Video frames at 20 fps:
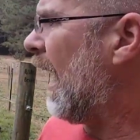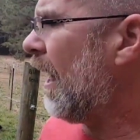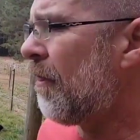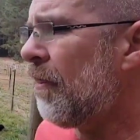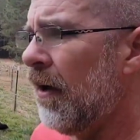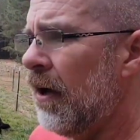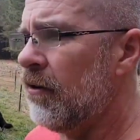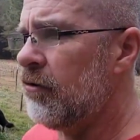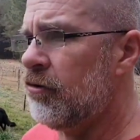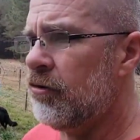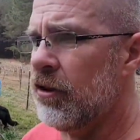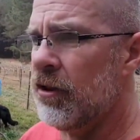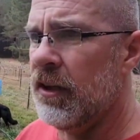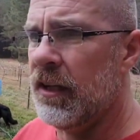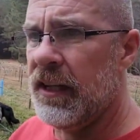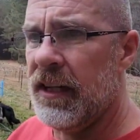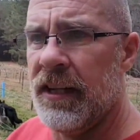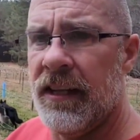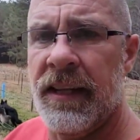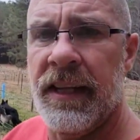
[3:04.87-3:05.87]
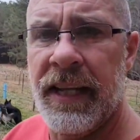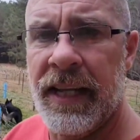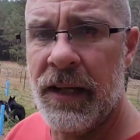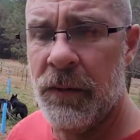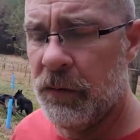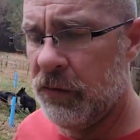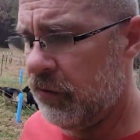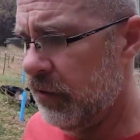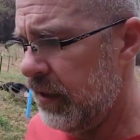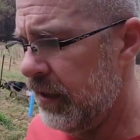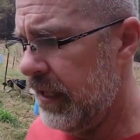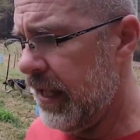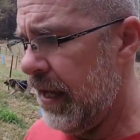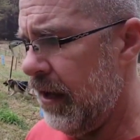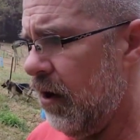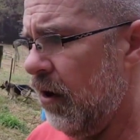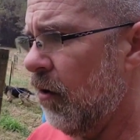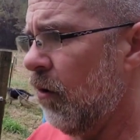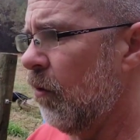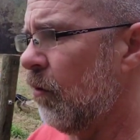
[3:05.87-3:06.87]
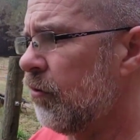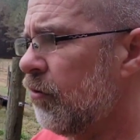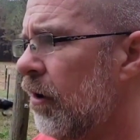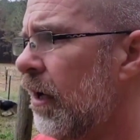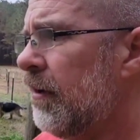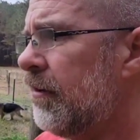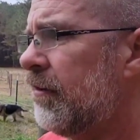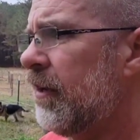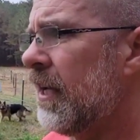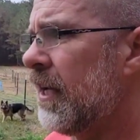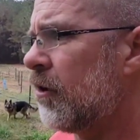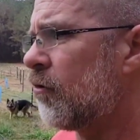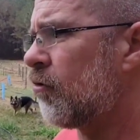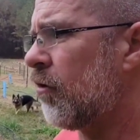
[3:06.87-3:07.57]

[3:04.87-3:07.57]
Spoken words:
I thought surely he was in that hole. So I set a